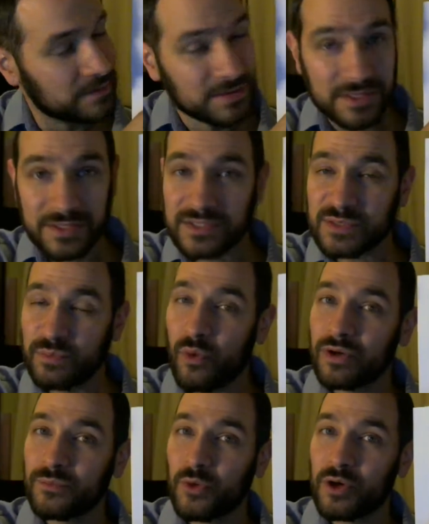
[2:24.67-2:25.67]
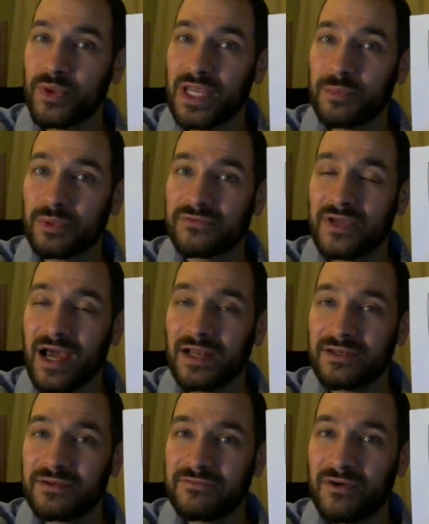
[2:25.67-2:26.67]
Since more and more people have
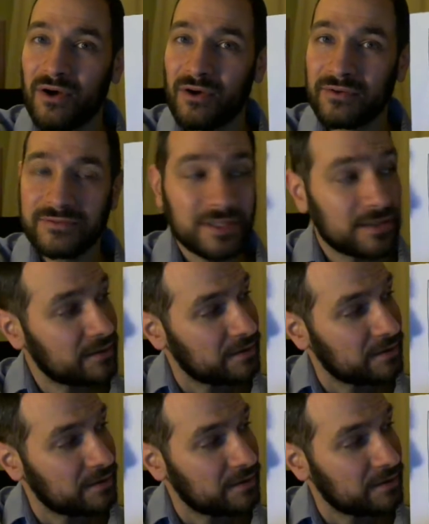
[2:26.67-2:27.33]
gotten involved